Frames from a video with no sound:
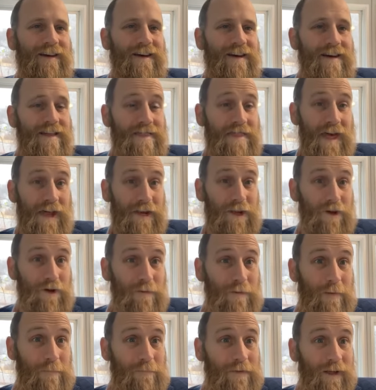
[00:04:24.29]
that a
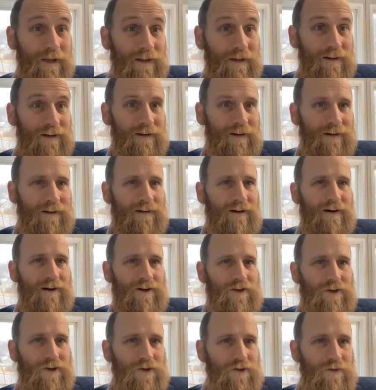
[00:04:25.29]
human being, a
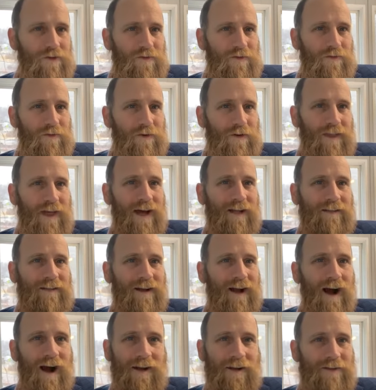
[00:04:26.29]
Jew, without
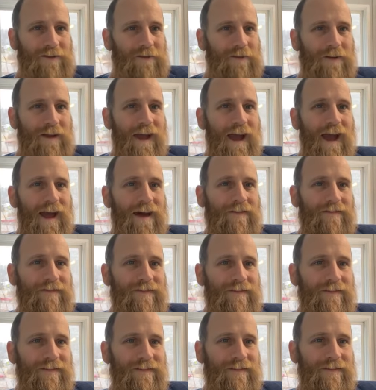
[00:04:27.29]
God is only half.
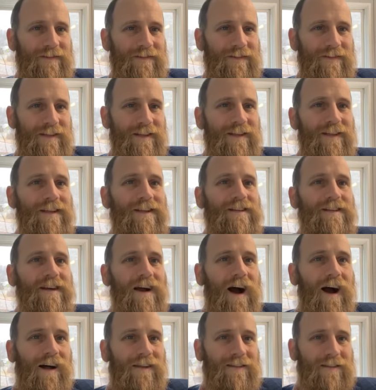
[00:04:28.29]
He needs
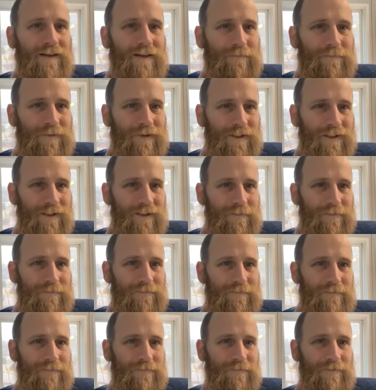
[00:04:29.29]
God to complete him,
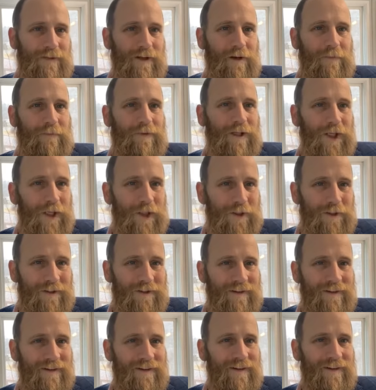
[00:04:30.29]
to complete her.
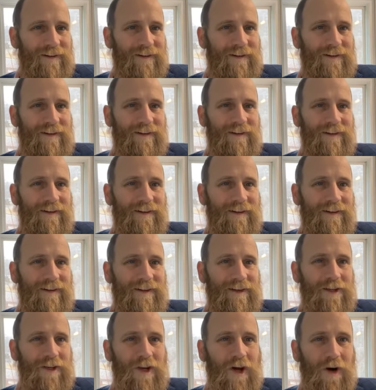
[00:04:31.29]

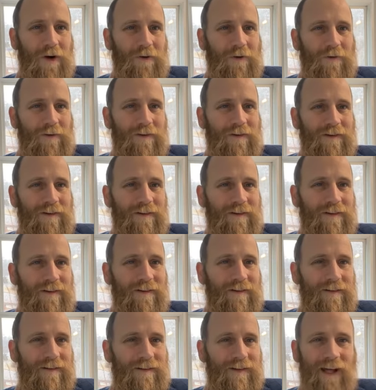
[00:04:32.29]
You know,
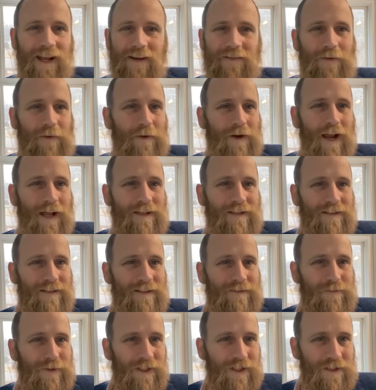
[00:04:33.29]
not everyone has,
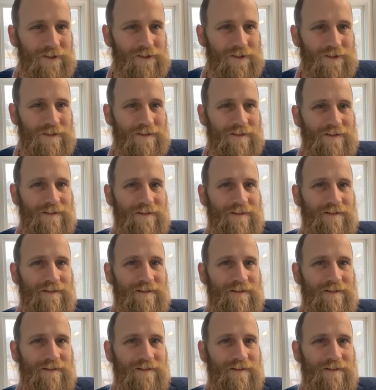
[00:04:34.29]
is religious.